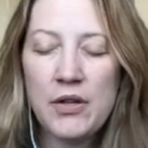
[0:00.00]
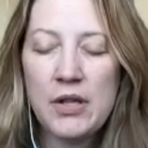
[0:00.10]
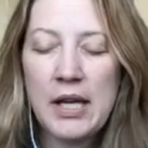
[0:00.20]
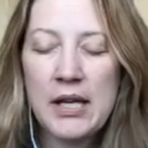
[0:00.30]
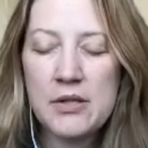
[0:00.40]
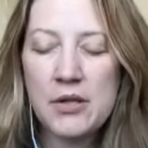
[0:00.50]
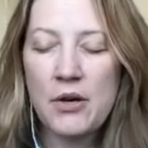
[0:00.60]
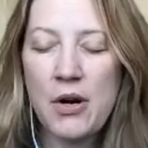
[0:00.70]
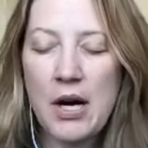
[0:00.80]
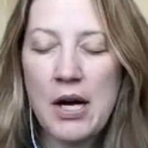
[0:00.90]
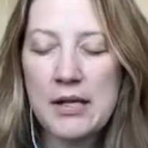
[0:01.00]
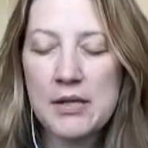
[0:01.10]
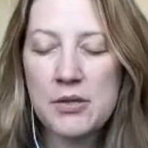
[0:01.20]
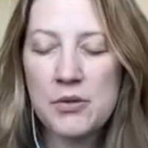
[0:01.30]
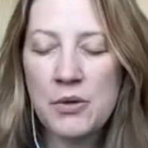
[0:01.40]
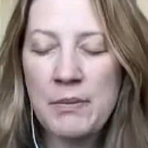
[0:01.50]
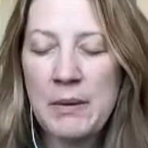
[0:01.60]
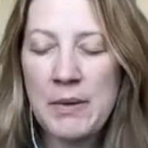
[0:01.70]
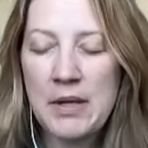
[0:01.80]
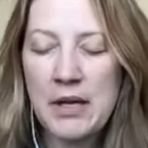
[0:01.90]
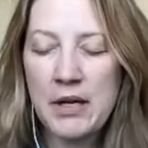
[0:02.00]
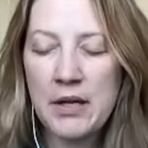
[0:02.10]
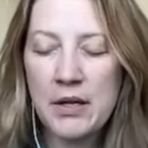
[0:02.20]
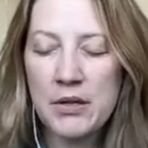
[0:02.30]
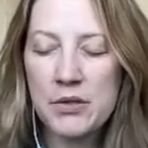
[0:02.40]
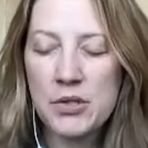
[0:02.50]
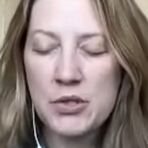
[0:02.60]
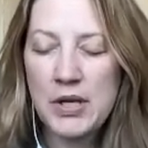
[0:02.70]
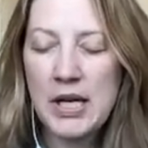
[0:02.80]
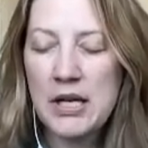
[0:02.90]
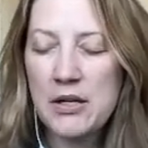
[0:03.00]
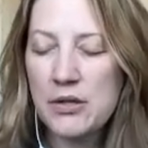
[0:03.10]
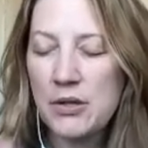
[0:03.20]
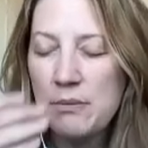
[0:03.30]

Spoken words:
your legs are crossed, or maybe they're straight or